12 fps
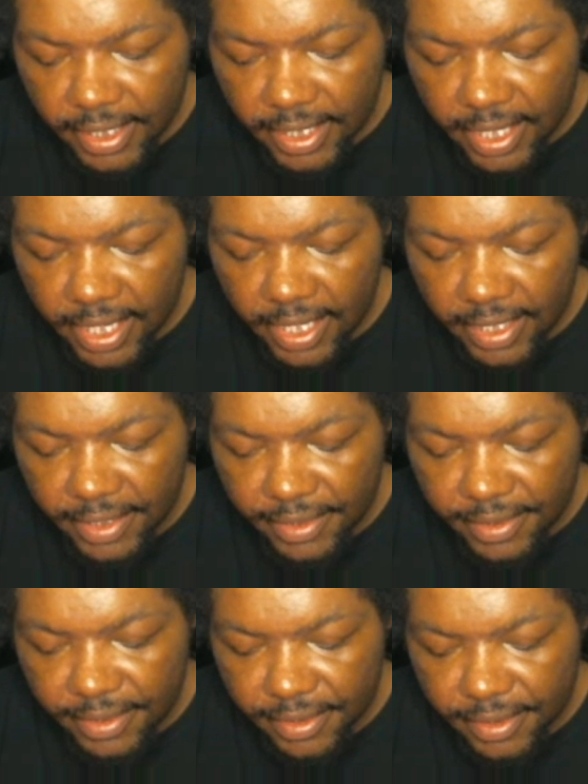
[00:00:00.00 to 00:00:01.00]
uh,
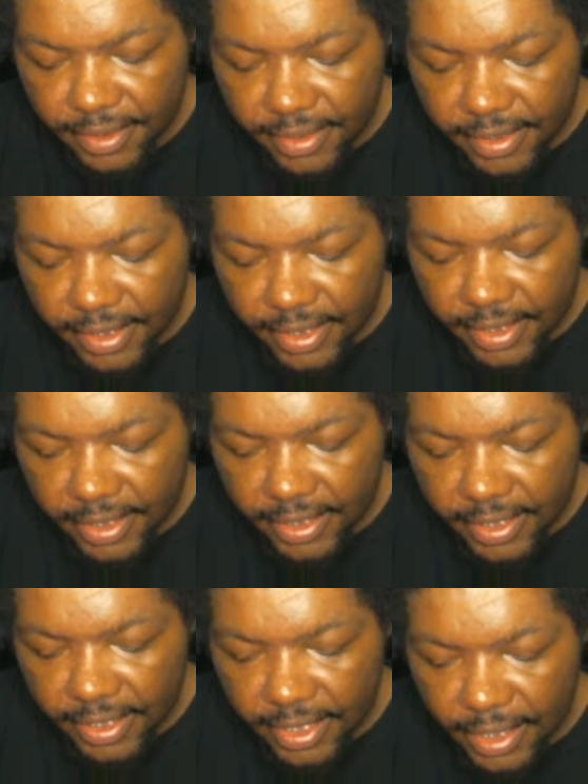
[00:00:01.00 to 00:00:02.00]

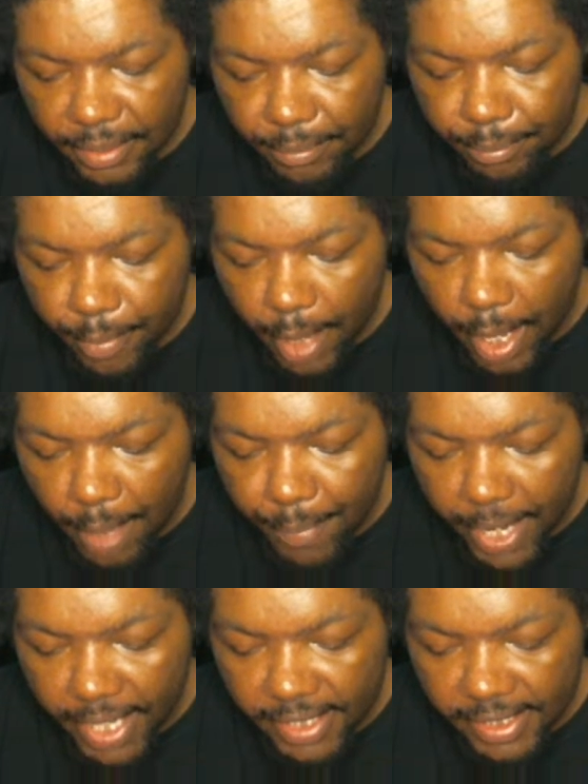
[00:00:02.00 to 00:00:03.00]
he
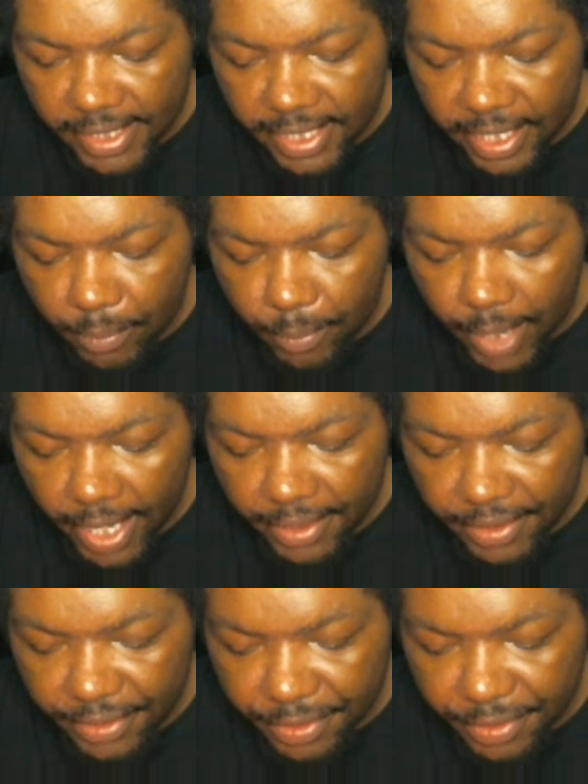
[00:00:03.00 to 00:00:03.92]
managed to get away.